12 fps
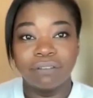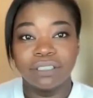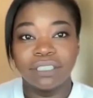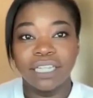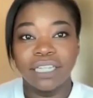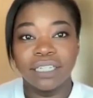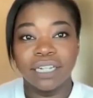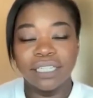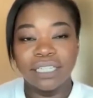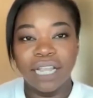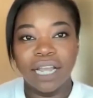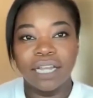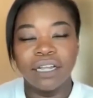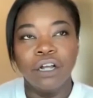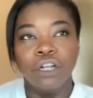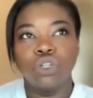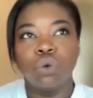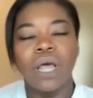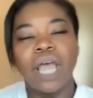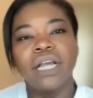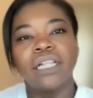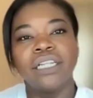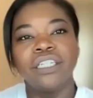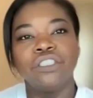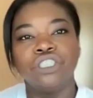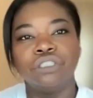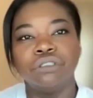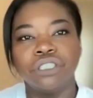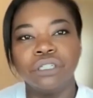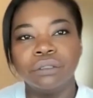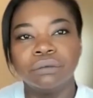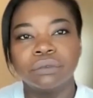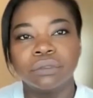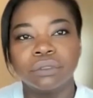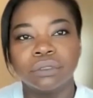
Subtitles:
have to take it like that. So what kind of cleaning do you do?